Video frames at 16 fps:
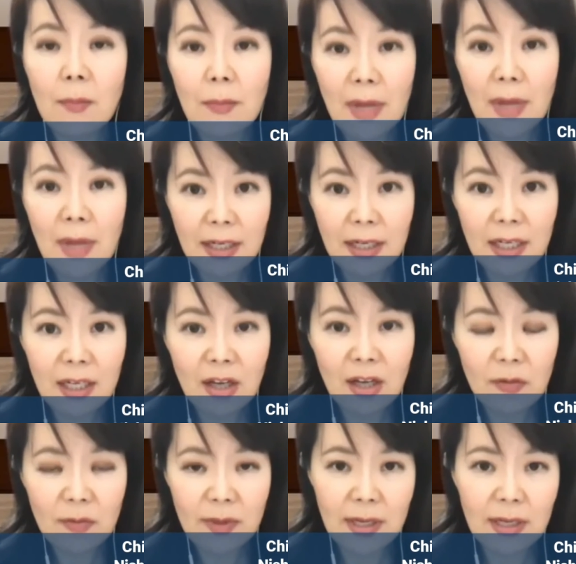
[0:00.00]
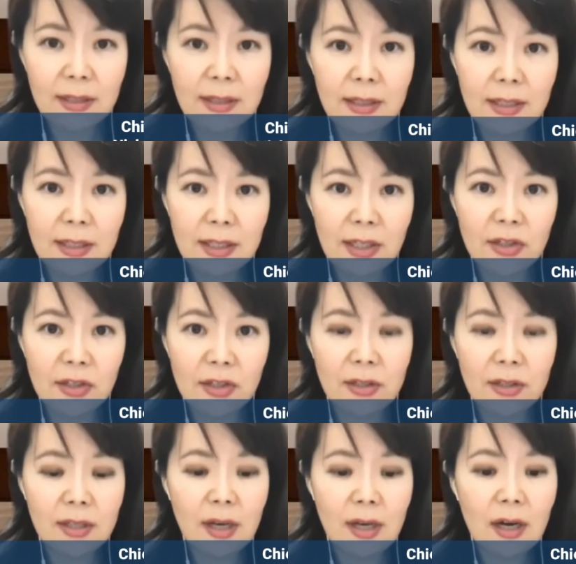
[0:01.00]
Many of these
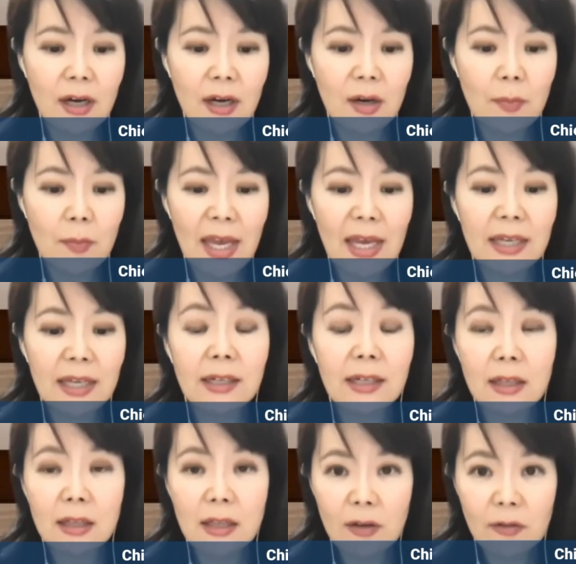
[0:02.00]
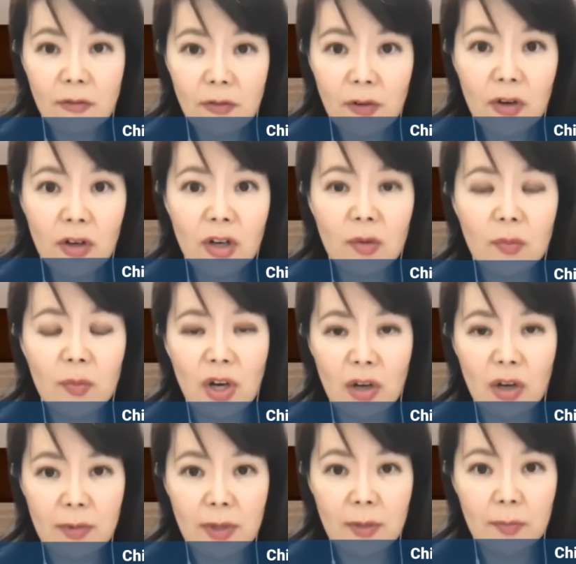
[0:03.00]
decisions are made in the form
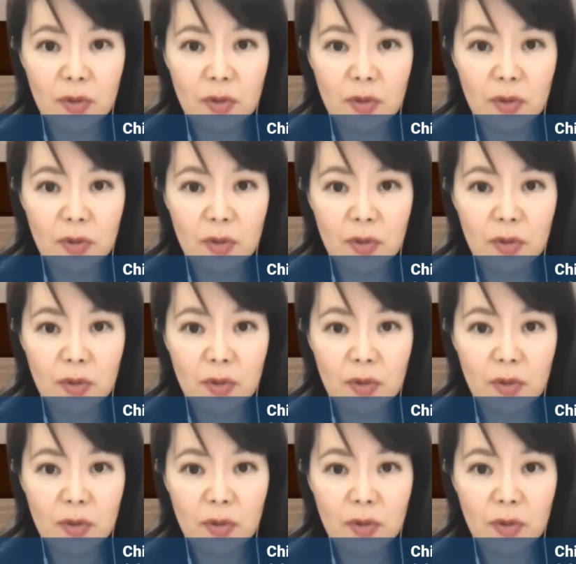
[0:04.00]
of a